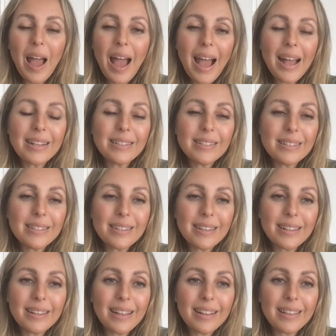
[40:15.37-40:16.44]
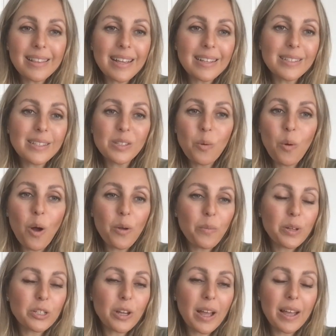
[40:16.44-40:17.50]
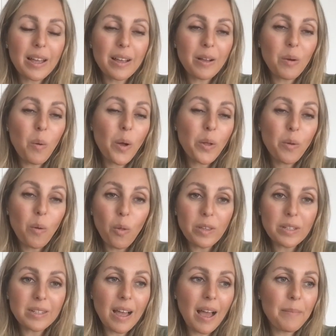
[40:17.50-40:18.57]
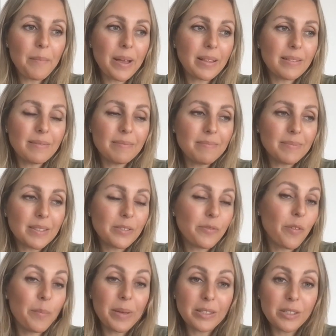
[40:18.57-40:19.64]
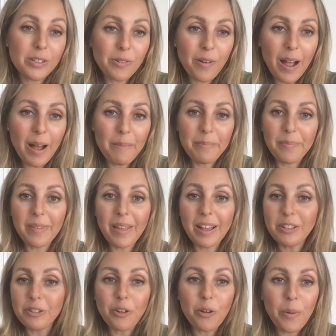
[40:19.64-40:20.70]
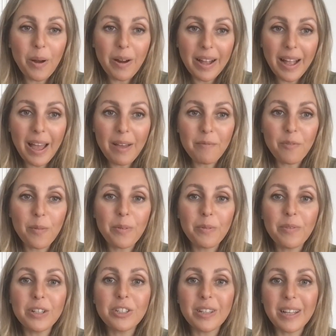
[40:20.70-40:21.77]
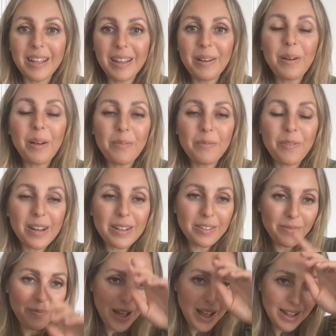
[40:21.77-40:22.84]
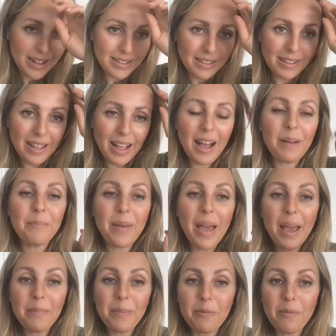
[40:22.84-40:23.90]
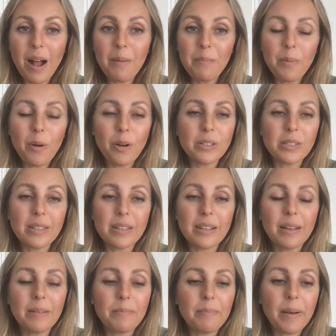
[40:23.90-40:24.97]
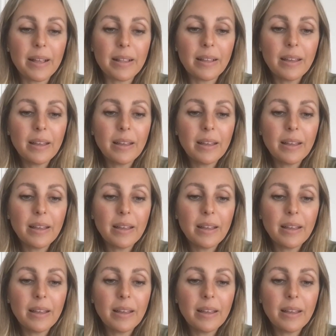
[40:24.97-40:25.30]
And there's this quote which I quote all the time, and it's from Instagram. I don't know where it came from originally. A friend of mine, Amy Raup, posted it, but